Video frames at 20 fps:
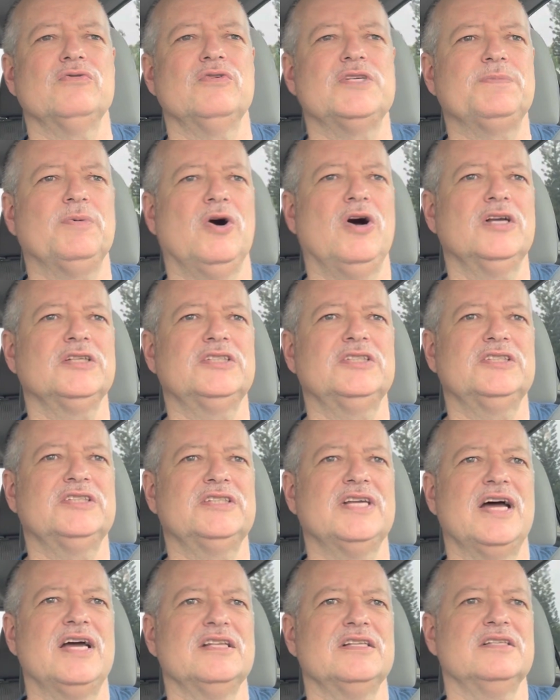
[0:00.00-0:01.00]
responses
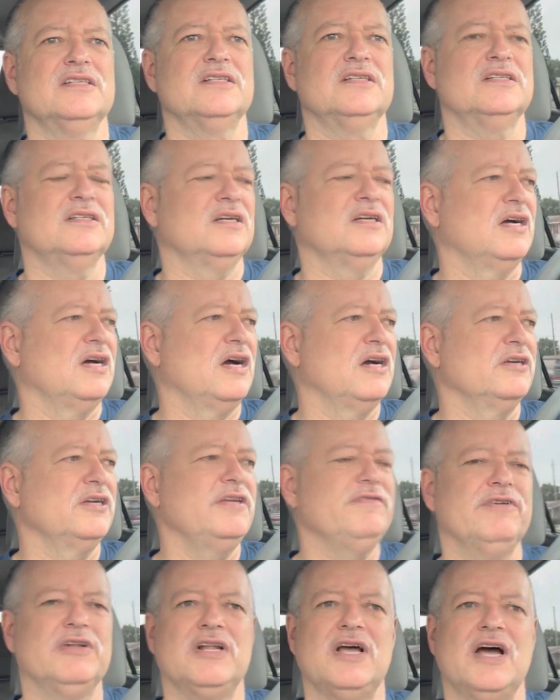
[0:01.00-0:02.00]
that aren't
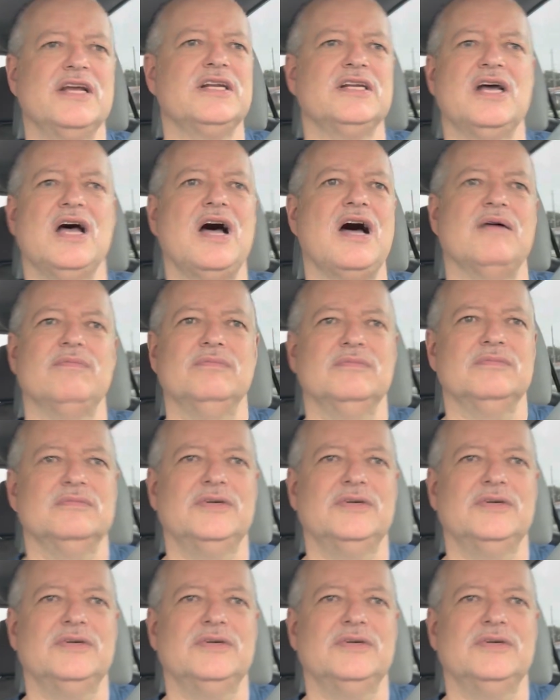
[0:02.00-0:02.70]
even lining up.